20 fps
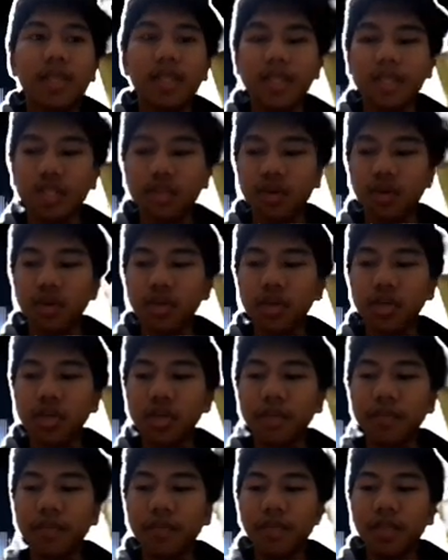store,
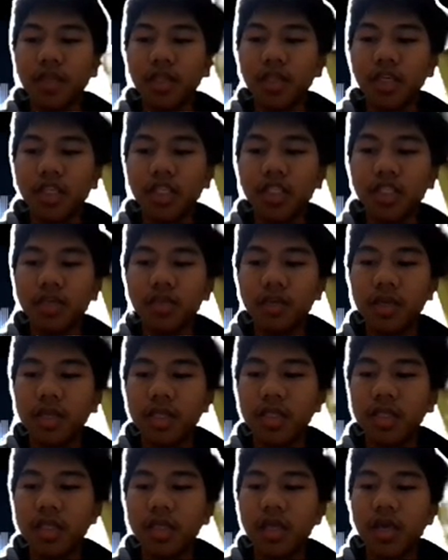transmit,
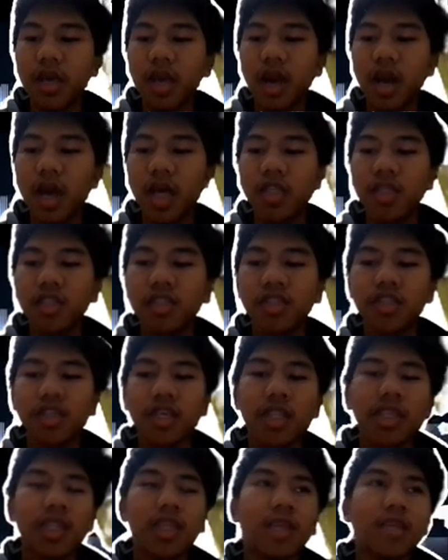understand,